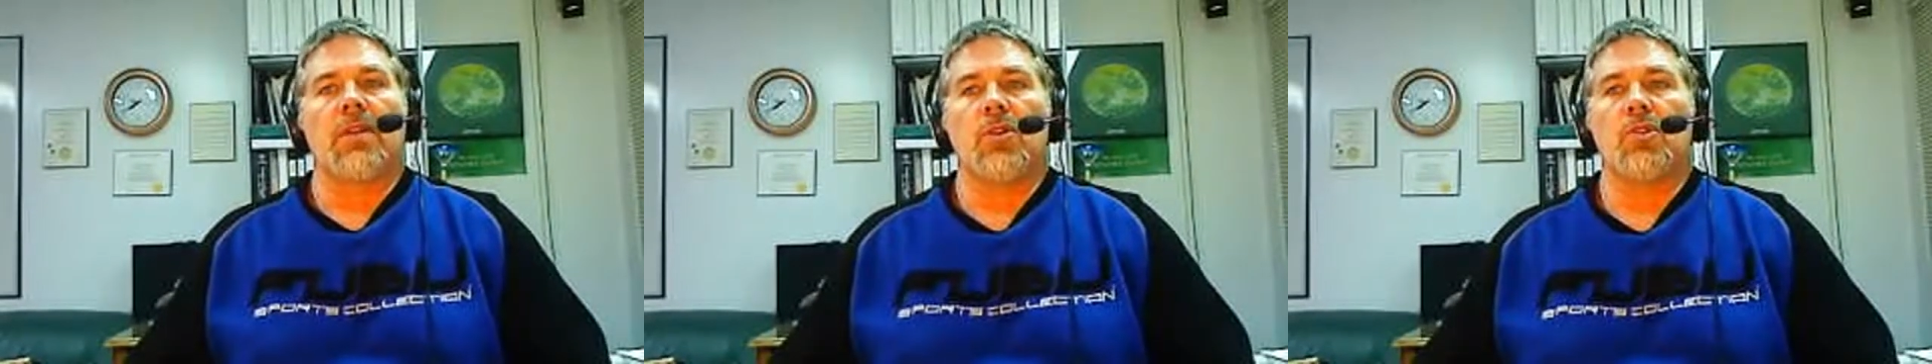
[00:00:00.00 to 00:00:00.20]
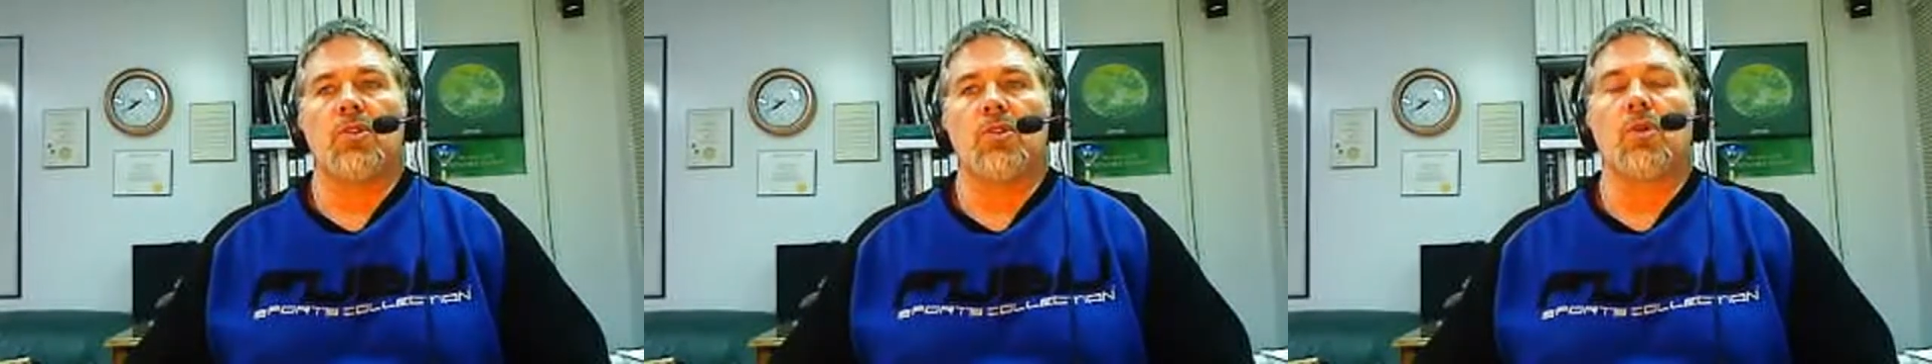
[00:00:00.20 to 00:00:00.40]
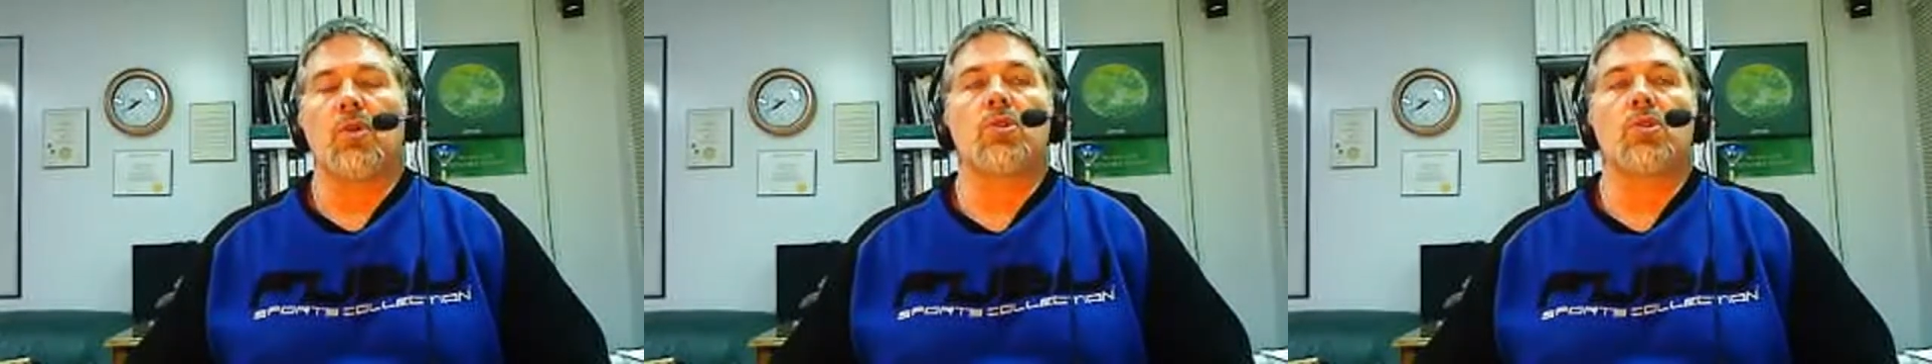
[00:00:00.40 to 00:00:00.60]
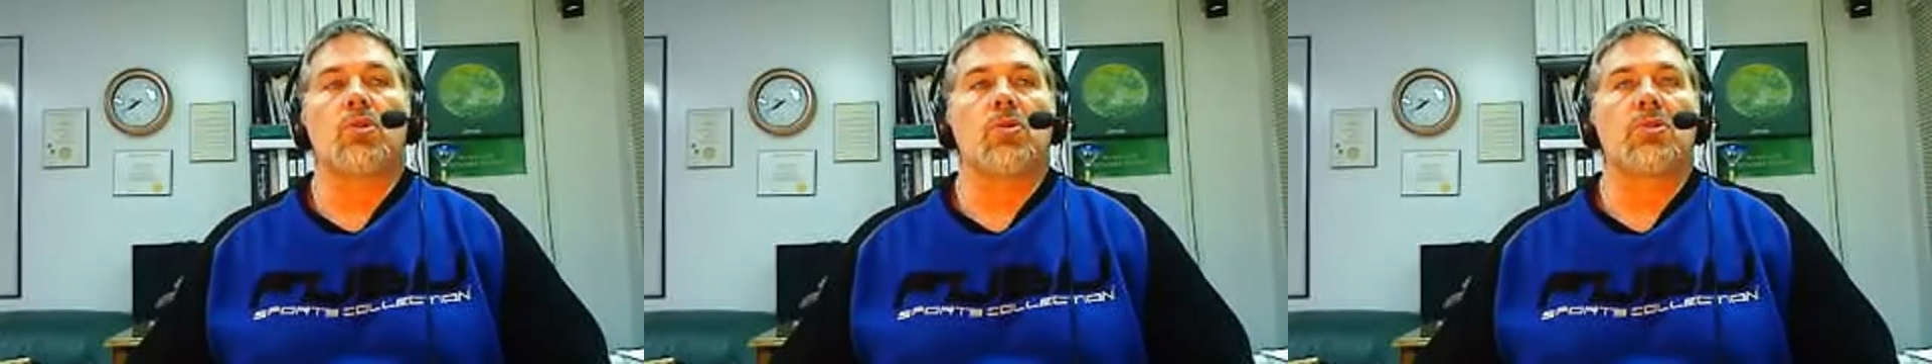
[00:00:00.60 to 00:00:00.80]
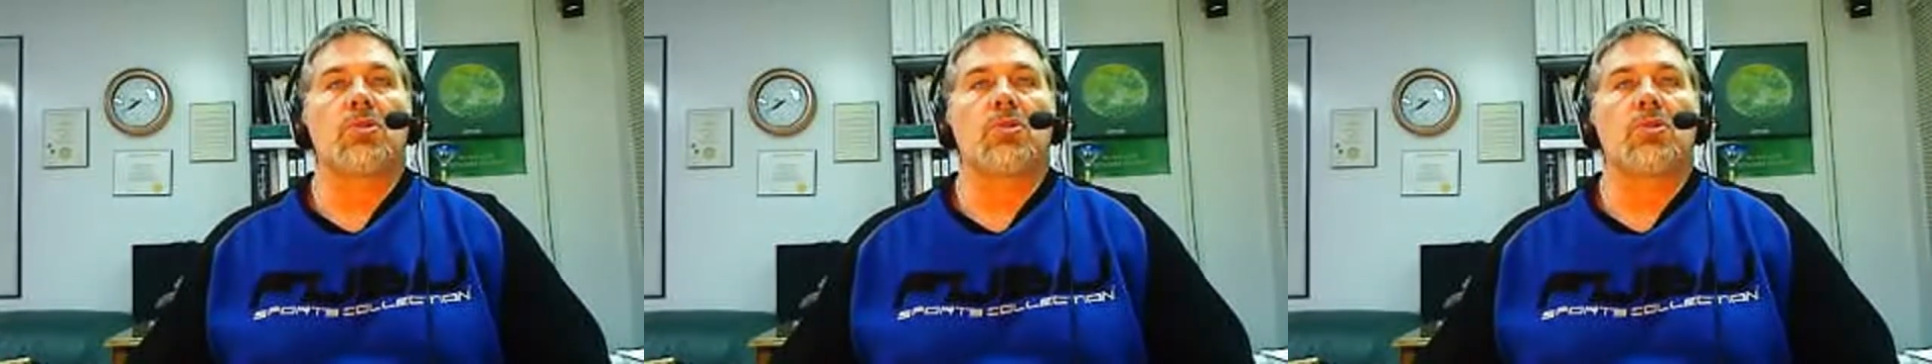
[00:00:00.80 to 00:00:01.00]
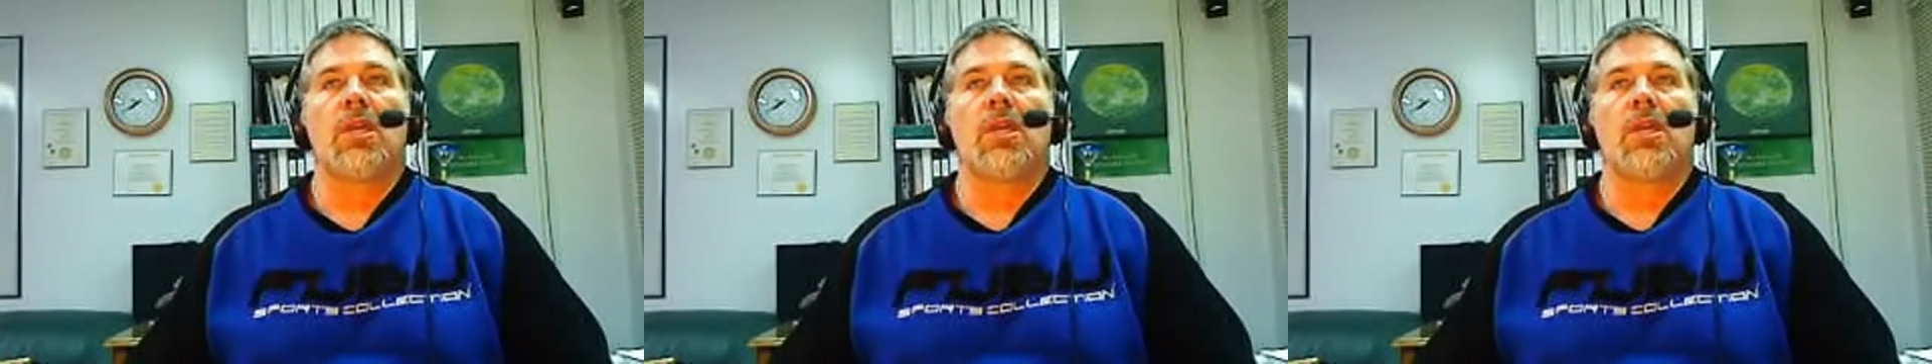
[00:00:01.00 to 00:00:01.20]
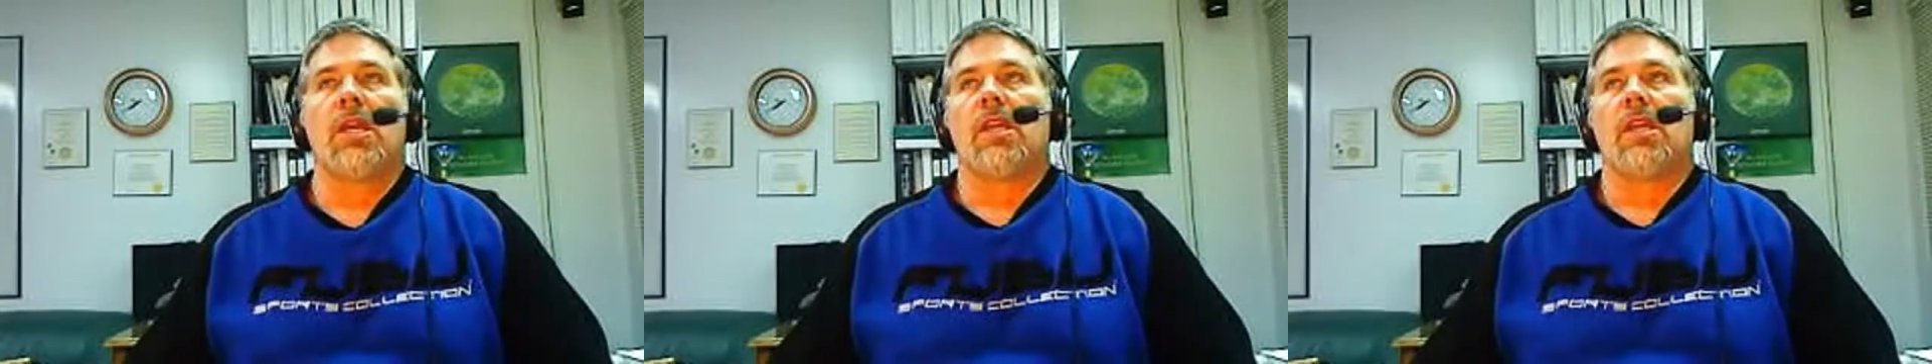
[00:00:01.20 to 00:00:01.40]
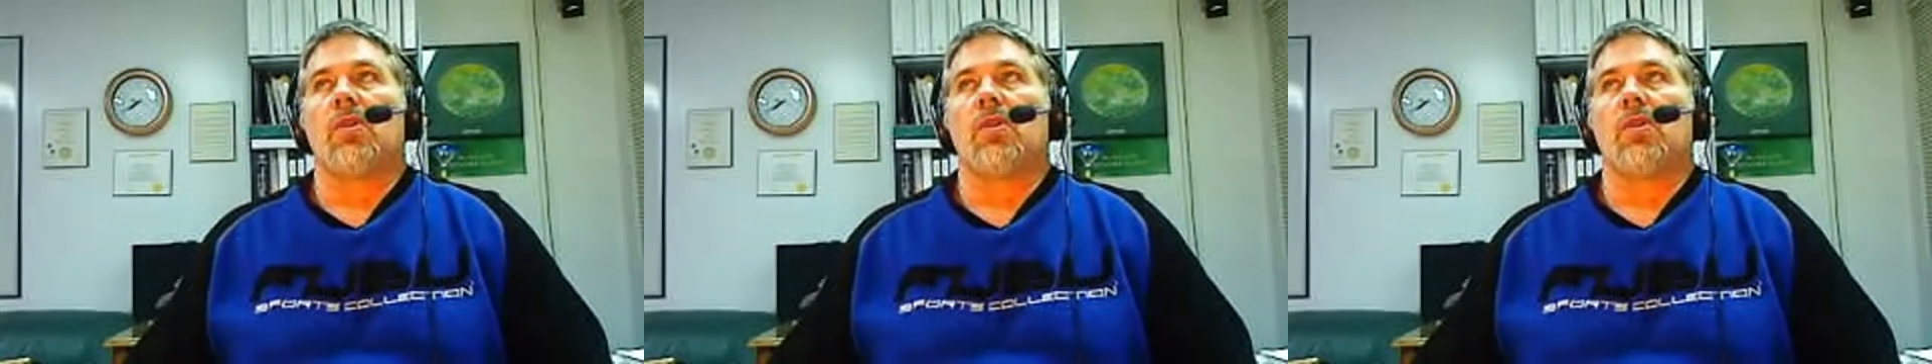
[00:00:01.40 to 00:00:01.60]
use those tools
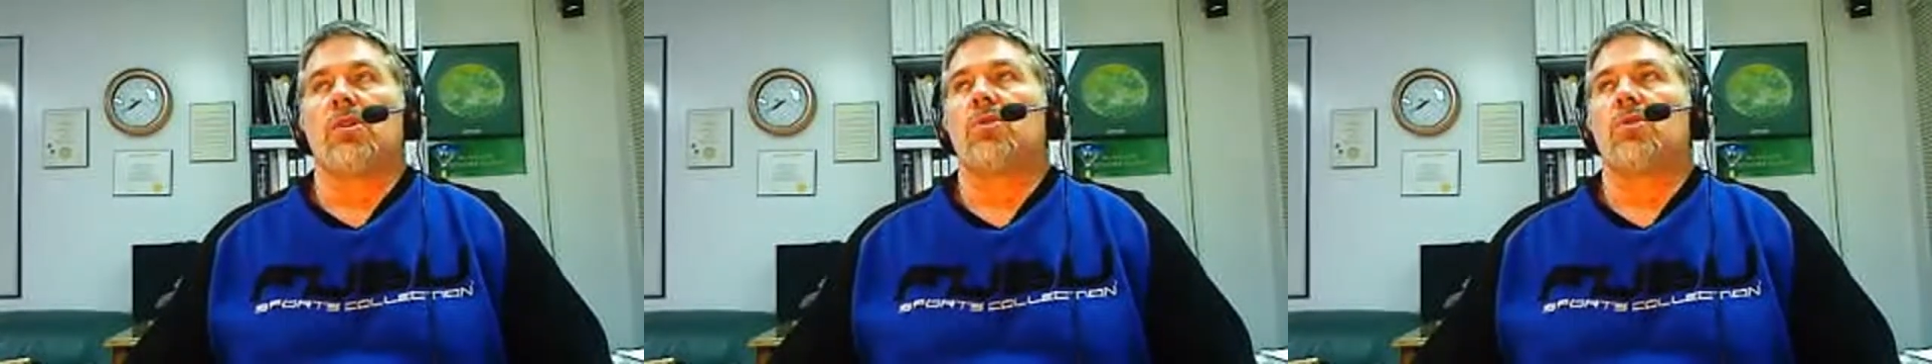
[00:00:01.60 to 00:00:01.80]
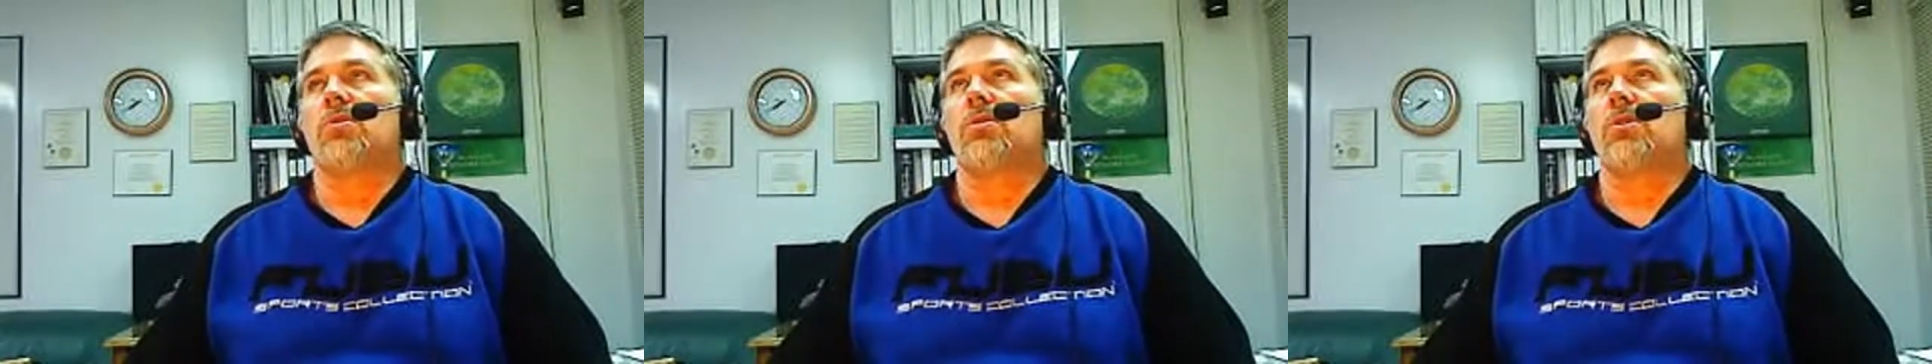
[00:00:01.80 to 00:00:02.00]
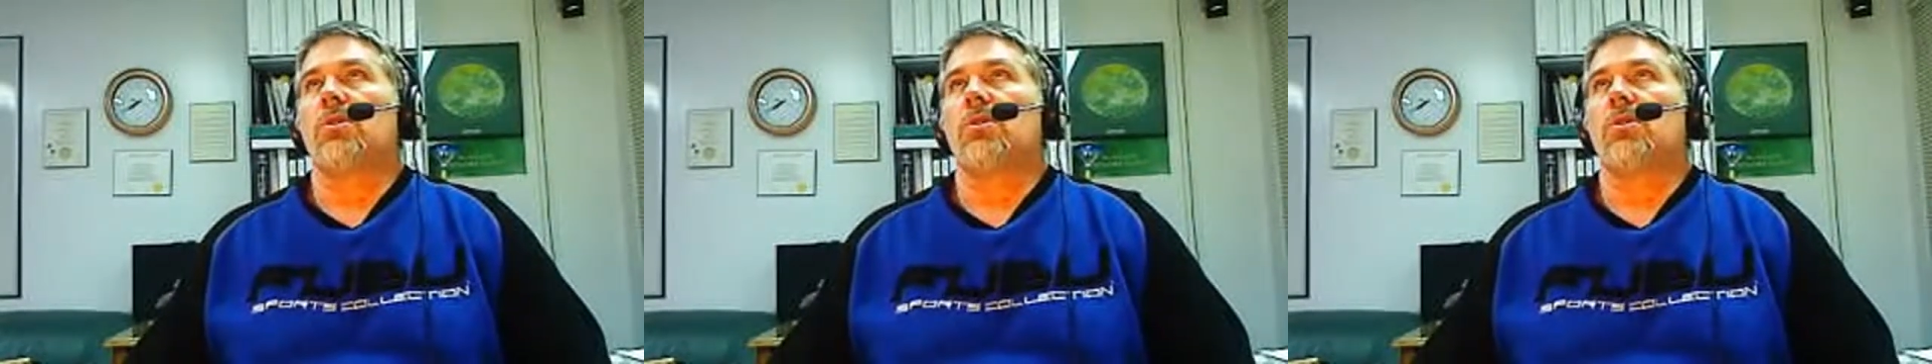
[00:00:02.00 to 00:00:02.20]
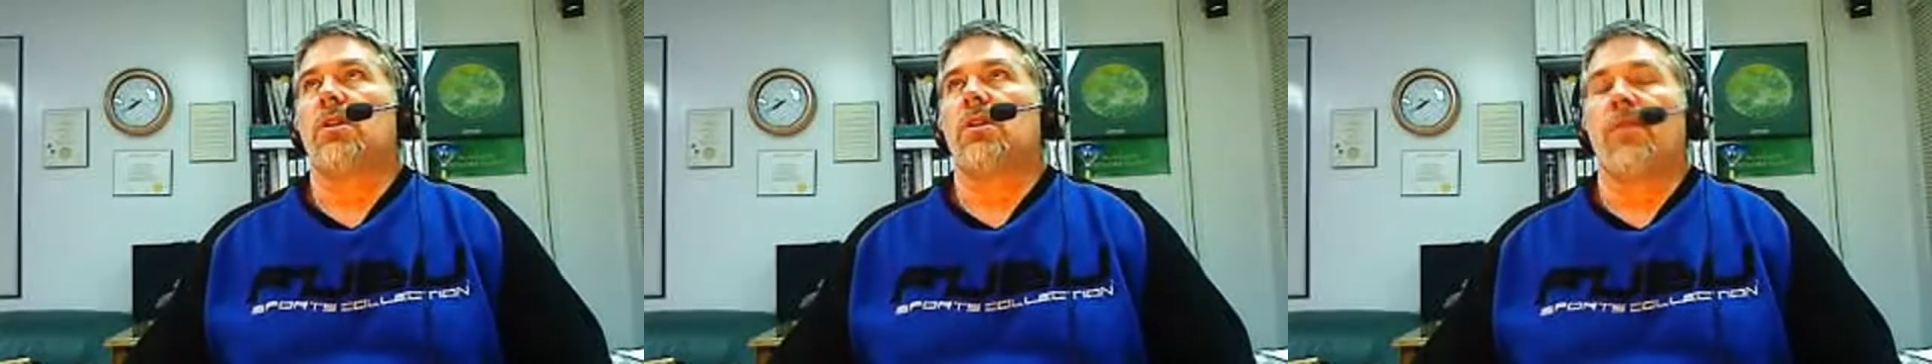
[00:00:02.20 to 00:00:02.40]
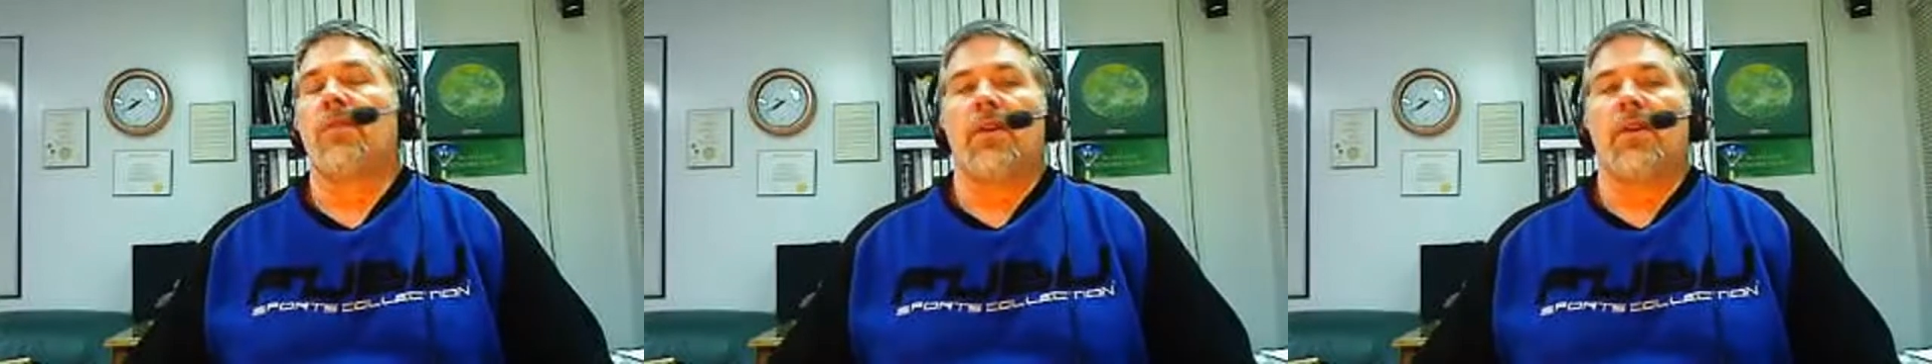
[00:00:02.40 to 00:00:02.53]
in order to uh,